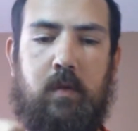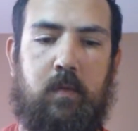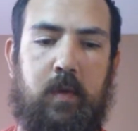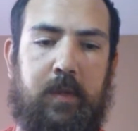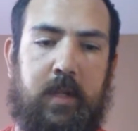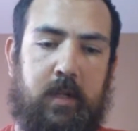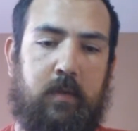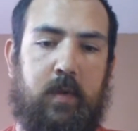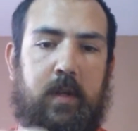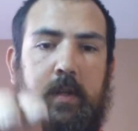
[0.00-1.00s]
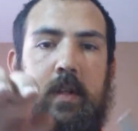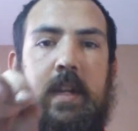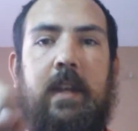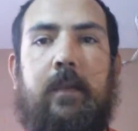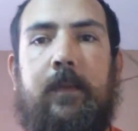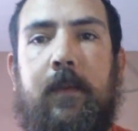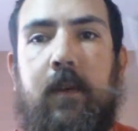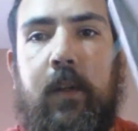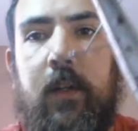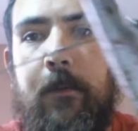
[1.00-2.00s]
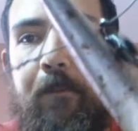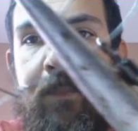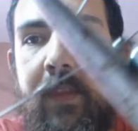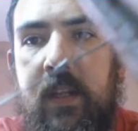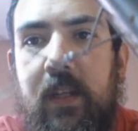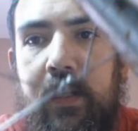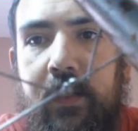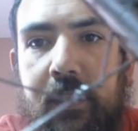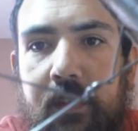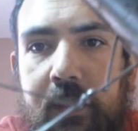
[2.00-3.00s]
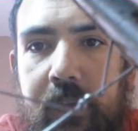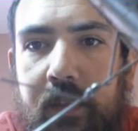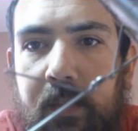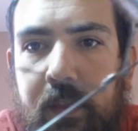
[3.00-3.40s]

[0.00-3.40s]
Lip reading: One thing you want to look out for is,